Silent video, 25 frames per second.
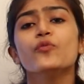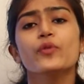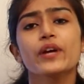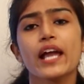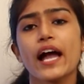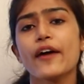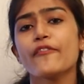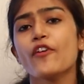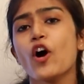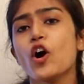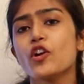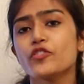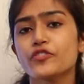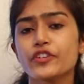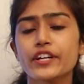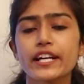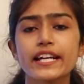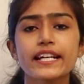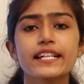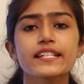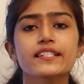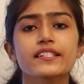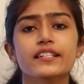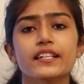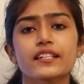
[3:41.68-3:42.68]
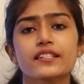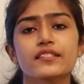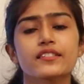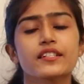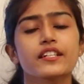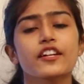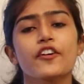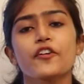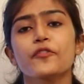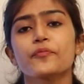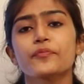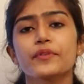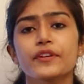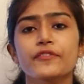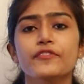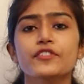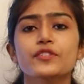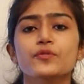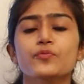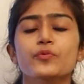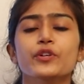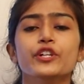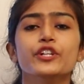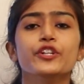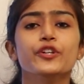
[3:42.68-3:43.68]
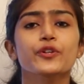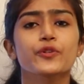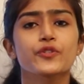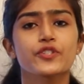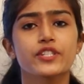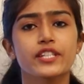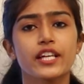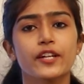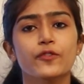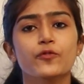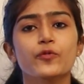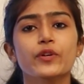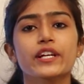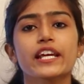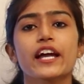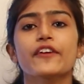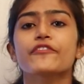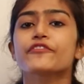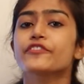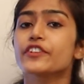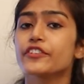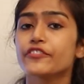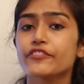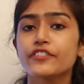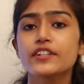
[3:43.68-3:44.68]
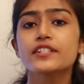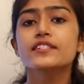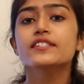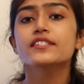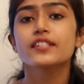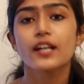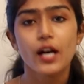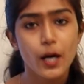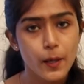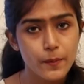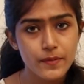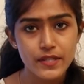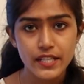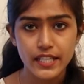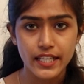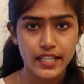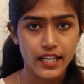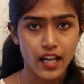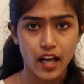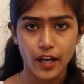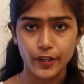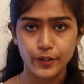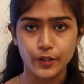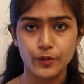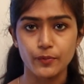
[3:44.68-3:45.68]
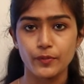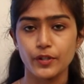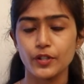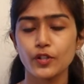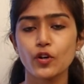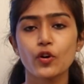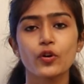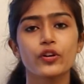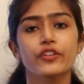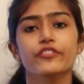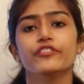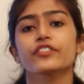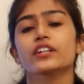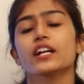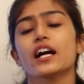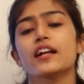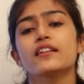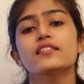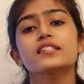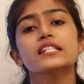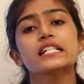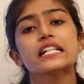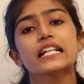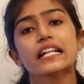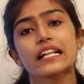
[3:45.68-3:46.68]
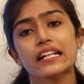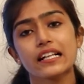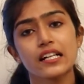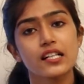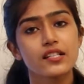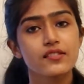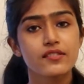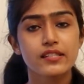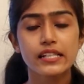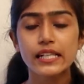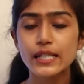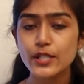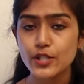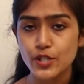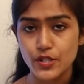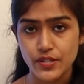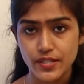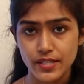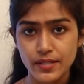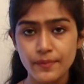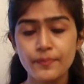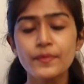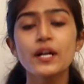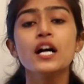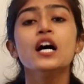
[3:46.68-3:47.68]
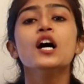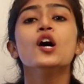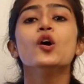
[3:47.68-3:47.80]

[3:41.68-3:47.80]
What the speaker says: we have already discussed in our previous videos that we have different terms in an argument, or if you consider a syllogism,